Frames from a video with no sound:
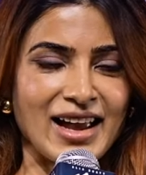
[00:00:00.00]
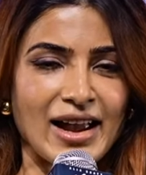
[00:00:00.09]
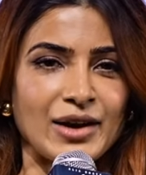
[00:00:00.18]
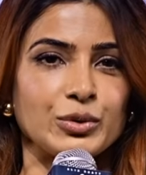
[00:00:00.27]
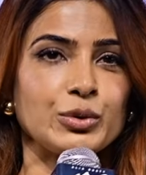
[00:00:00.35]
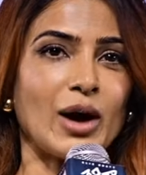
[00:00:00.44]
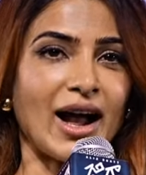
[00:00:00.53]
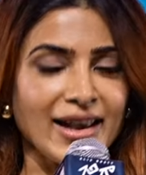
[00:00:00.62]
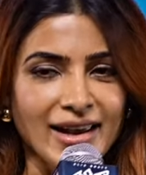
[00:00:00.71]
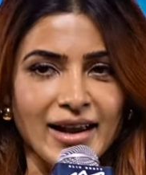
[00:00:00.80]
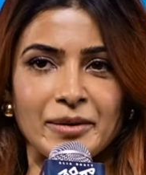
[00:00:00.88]
And who I
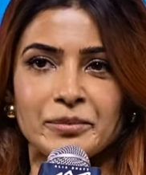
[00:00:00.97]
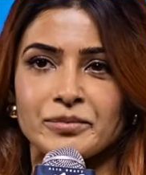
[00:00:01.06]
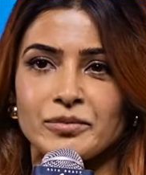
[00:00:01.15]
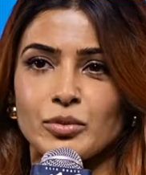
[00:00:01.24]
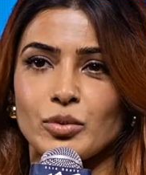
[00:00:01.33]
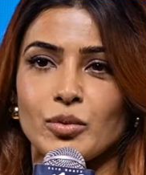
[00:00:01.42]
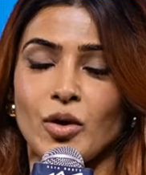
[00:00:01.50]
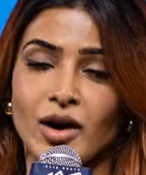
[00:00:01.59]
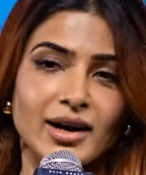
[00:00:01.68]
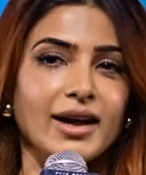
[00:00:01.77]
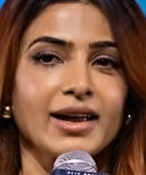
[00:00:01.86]
am,
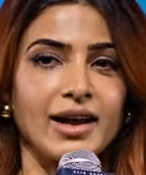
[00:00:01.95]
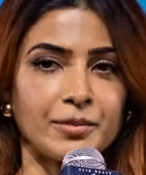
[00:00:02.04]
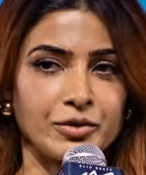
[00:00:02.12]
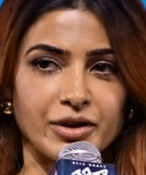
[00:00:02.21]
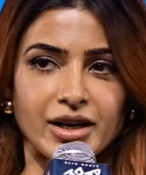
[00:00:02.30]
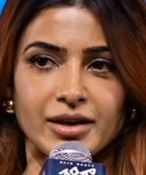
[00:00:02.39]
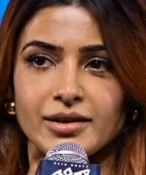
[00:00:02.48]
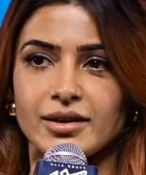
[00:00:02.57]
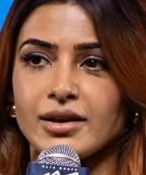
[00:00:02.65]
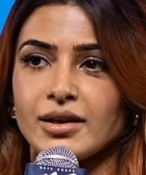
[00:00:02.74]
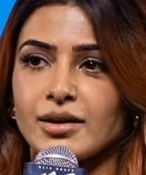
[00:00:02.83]
what I am today,
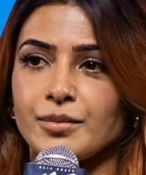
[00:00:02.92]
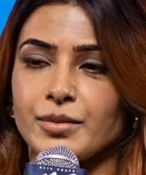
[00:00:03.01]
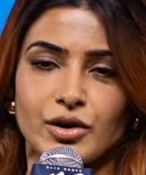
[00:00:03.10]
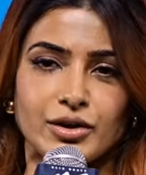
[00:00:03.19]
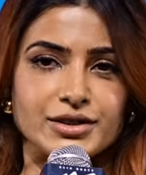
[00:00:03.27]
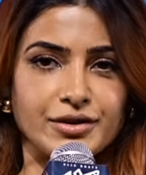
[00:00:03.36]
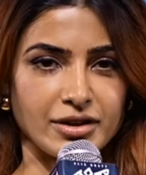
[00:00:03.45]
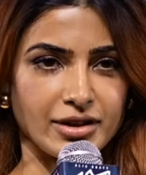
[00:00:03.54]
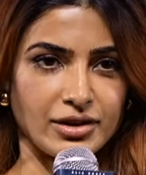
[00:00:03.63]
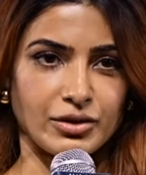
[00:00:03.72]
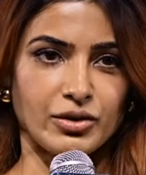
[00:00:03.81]
because of the
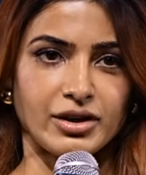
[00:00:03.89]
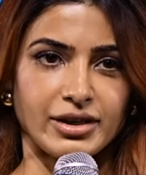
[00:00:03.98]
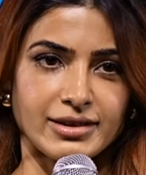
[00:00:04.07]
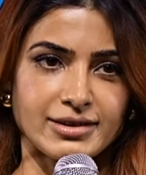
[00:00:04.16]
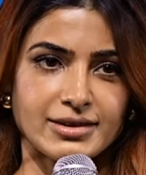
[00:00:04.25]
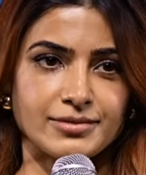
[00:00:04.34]
Telugu audience.